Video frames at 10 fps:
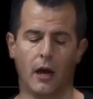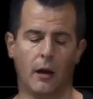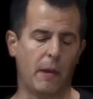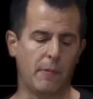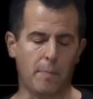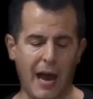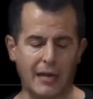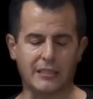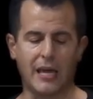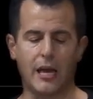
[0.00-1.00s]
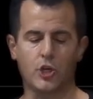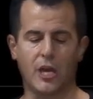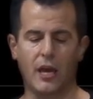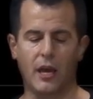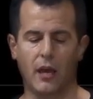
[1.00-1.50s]
uh, maybe
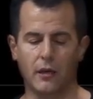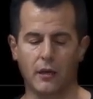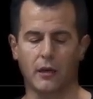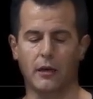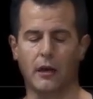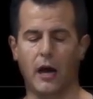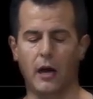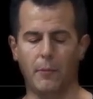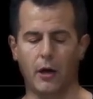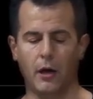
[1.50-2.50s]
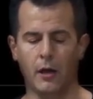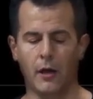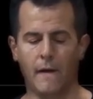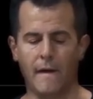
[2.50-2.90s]
backslash n, comma,